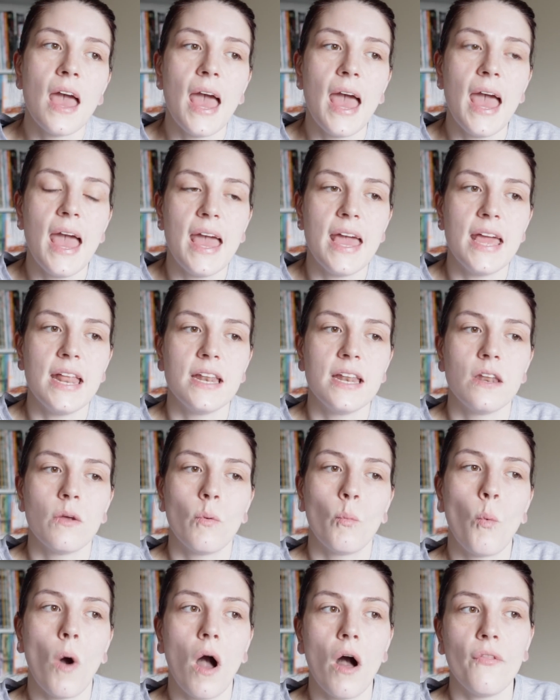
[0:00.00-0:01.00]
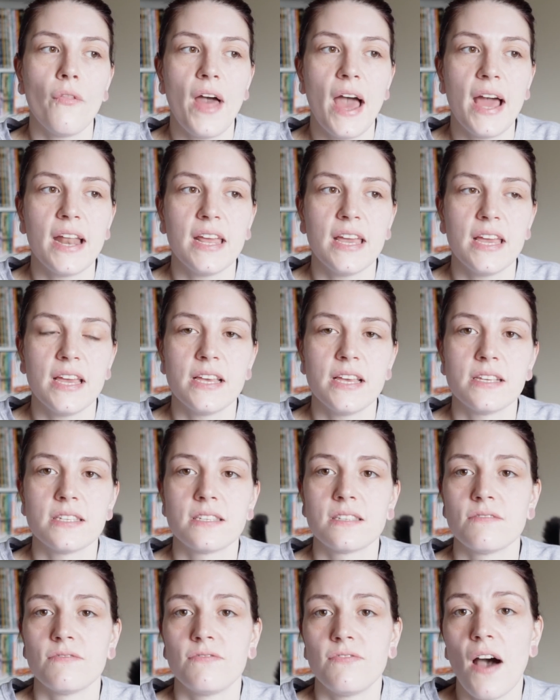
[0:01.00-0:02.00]
And while that
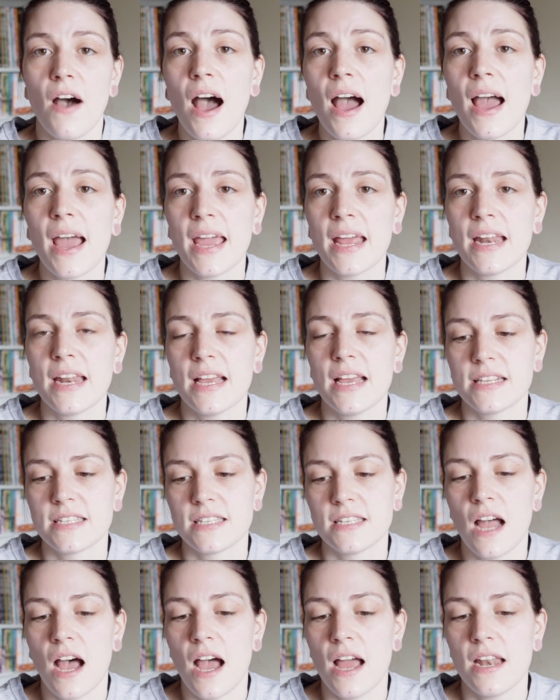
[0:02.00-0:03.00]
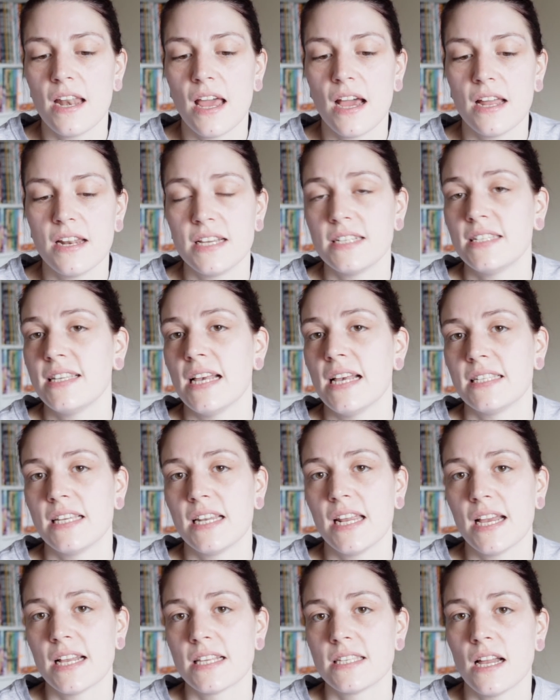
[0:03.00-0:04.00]
is fine, it's not a
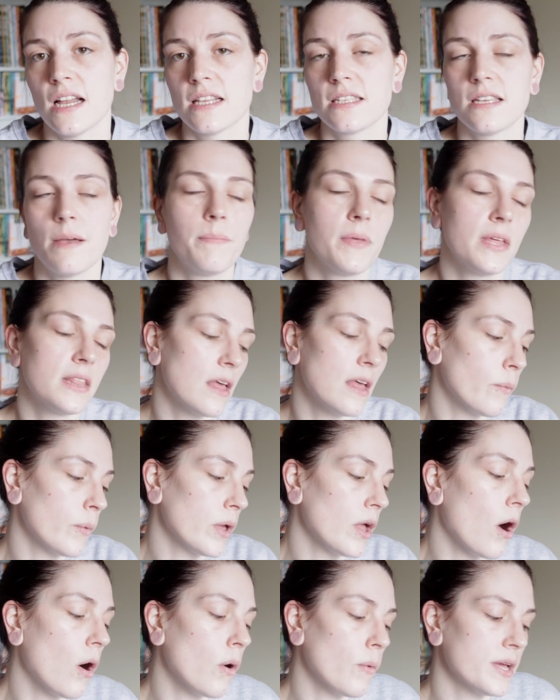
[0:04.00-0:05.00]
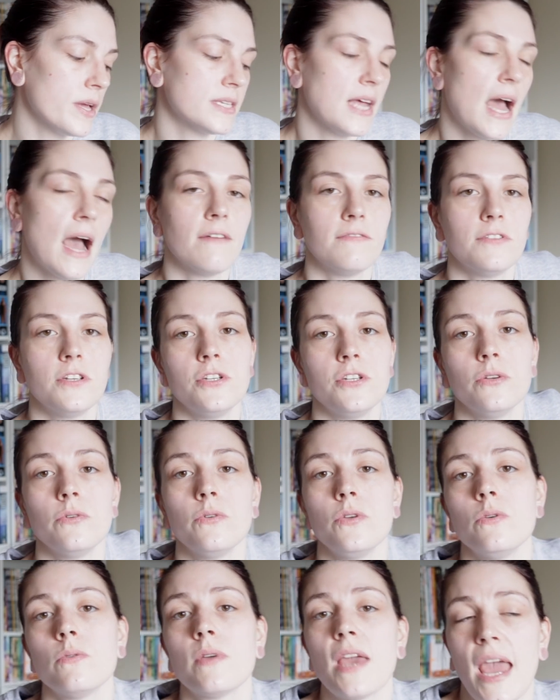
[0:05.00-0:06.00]
necessity. It's not something that we always have to do.
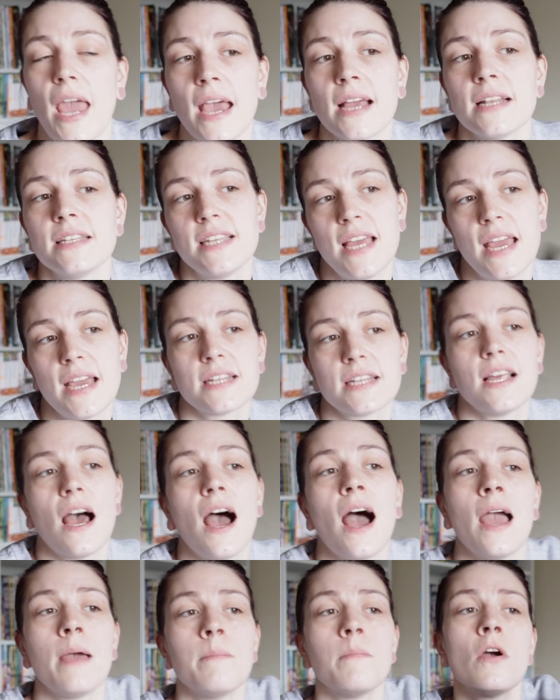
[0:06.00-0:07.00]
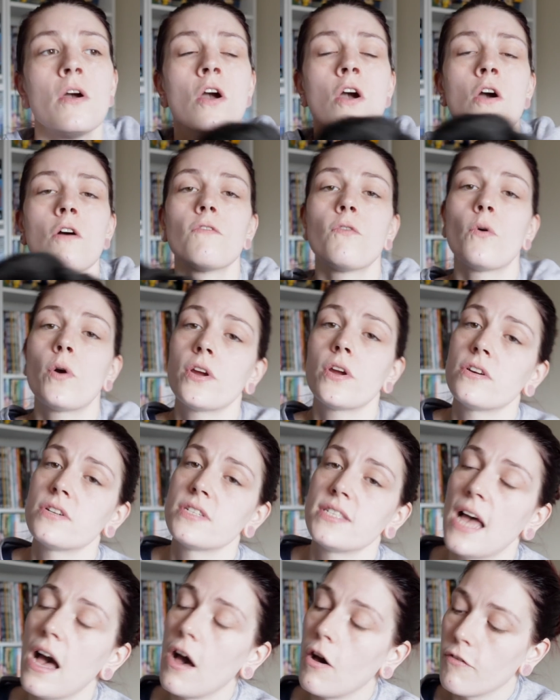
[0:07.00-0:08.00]
You can take time for
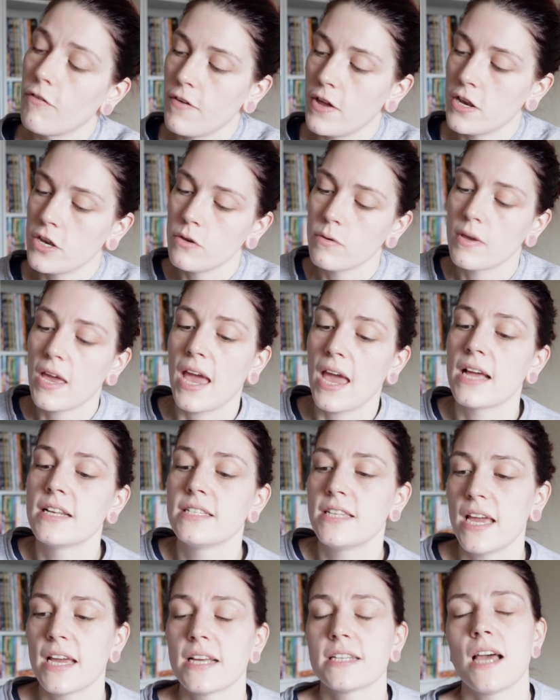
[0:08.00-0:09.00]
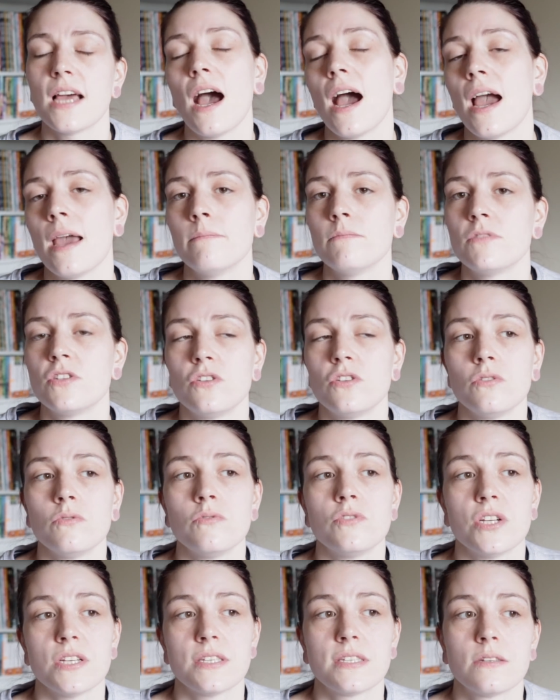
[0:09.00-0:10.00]
yourself and you can take time to
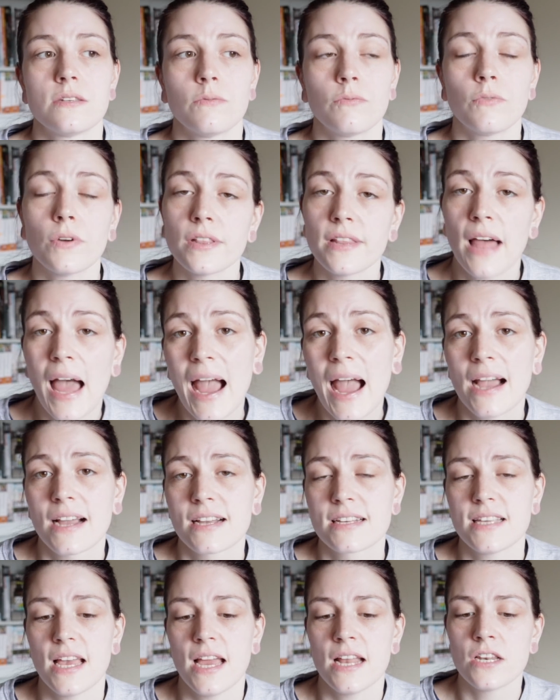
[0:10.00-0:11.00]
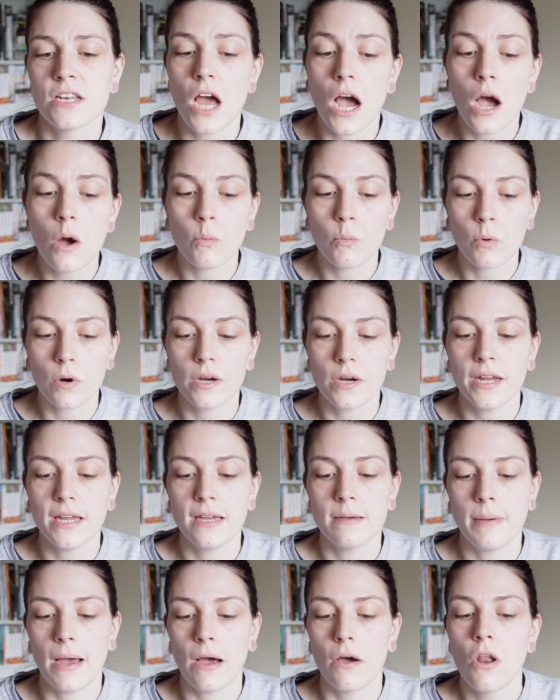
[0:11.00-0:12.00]
just relax and not worry
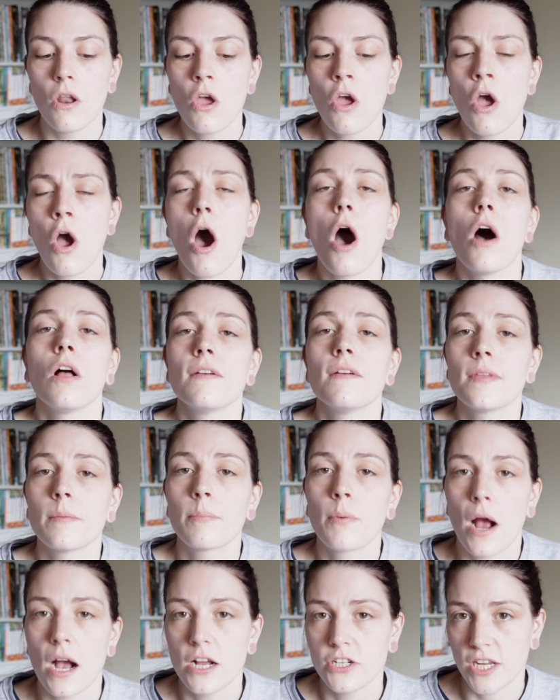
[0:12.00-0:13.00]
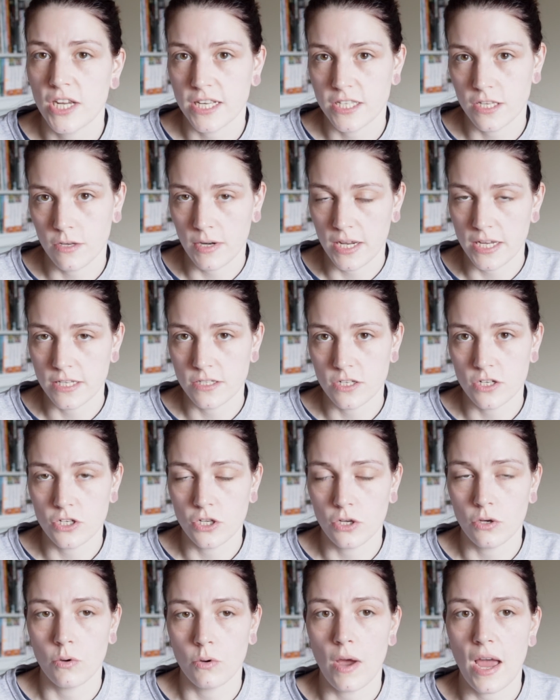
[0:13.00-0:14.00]
about all of the projects you need to
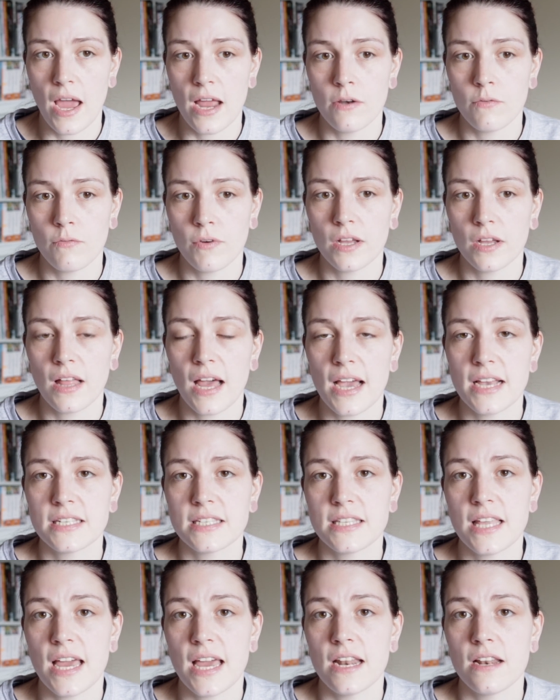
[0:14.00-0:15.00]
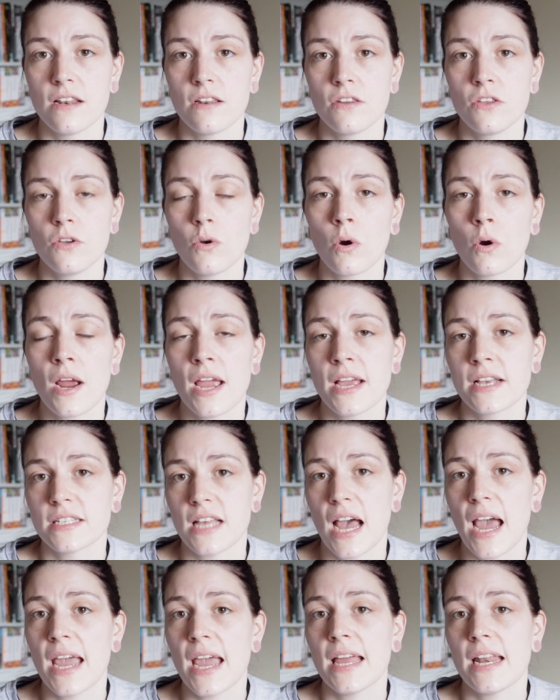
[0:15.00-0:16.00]
do and realize that your
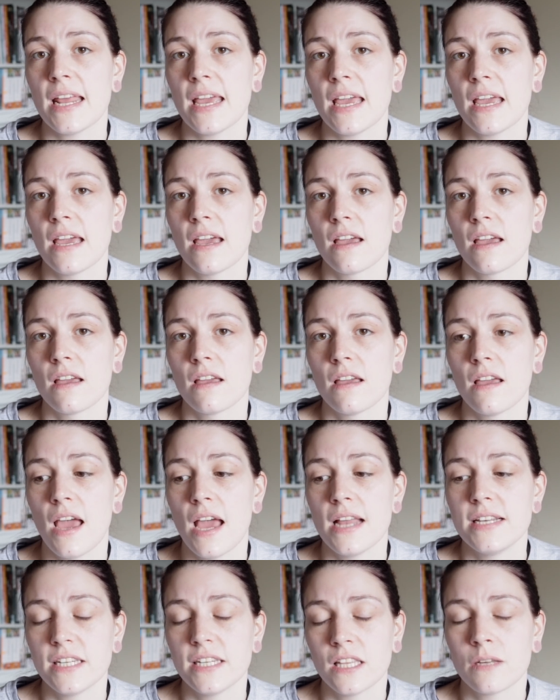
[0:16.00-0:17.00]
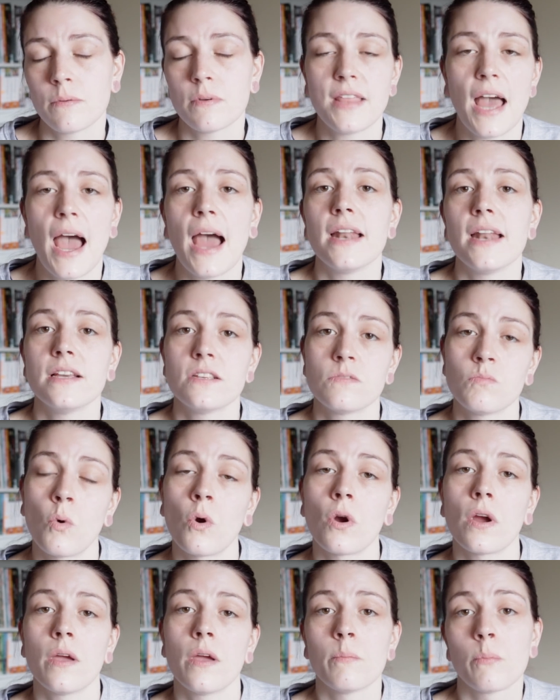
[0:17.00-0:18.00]
anxiety and dealing with that is
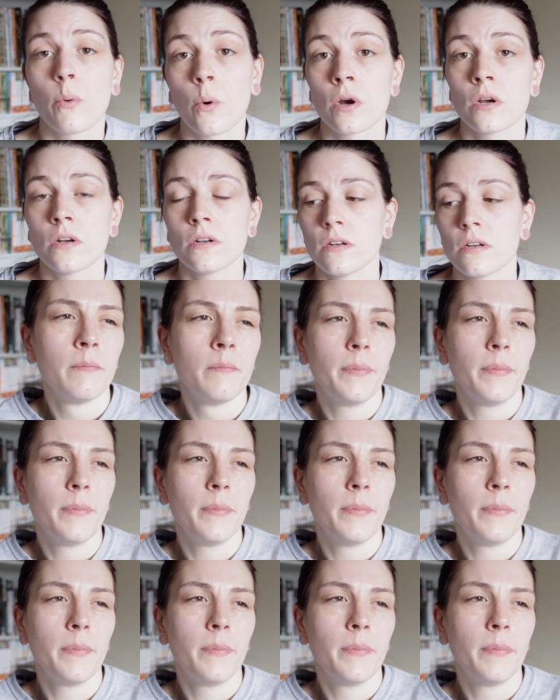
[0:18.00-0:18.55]
more important.